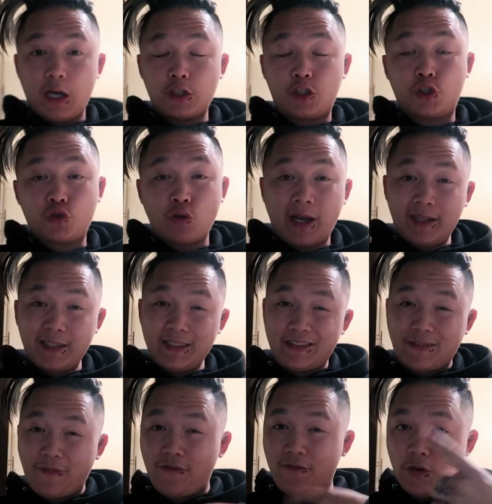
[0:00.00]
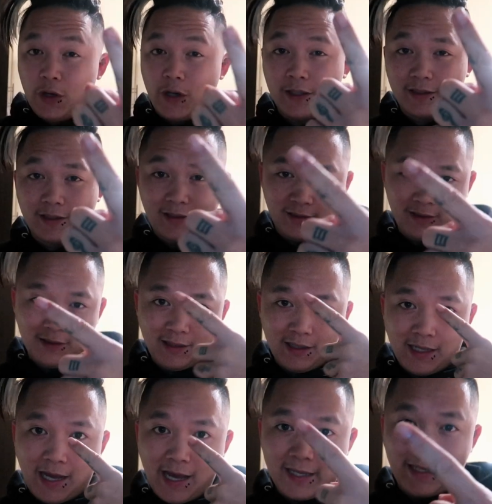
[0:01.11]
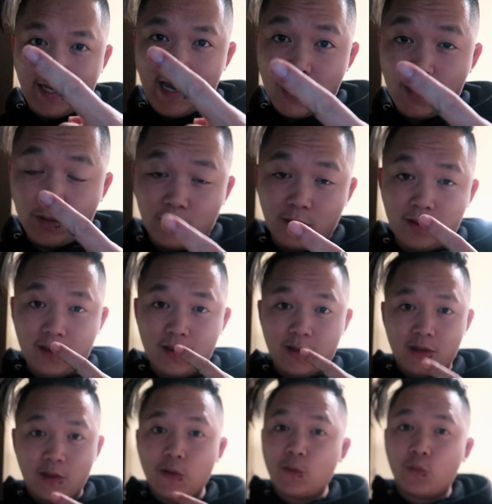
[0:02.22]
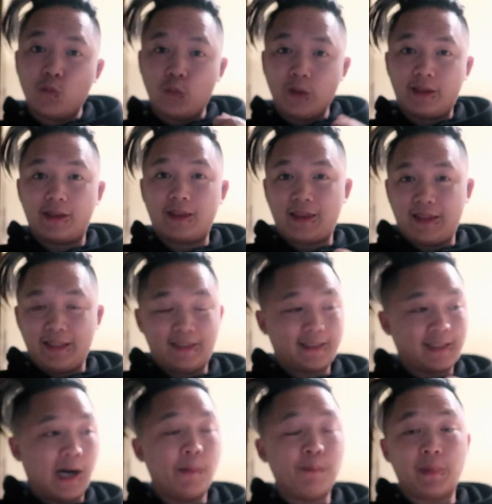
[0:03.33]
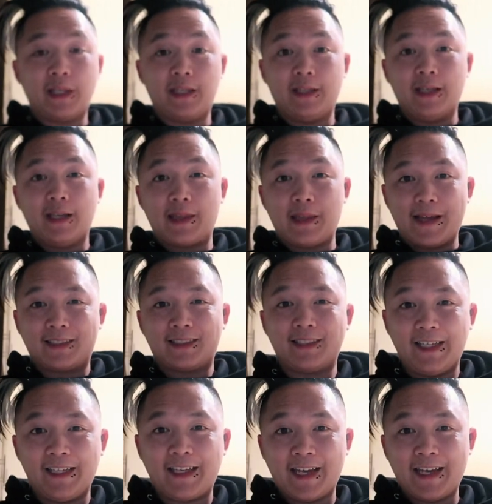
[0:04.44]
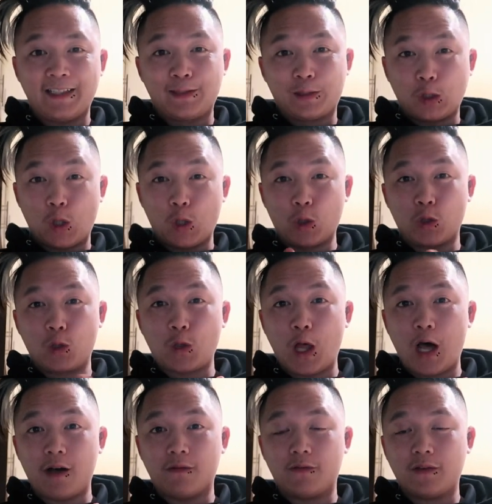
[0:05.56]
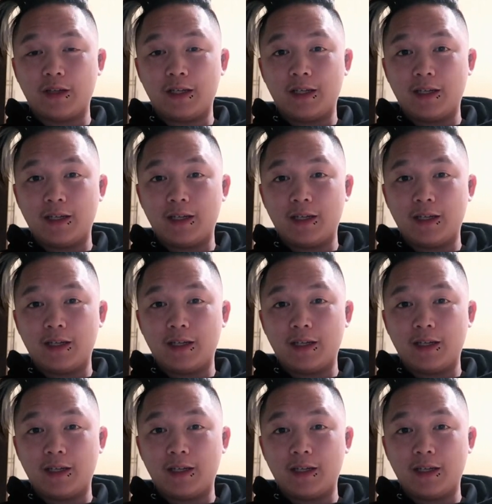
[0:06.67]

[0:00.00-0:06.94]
Australia's first account with this company that sneakerheads love.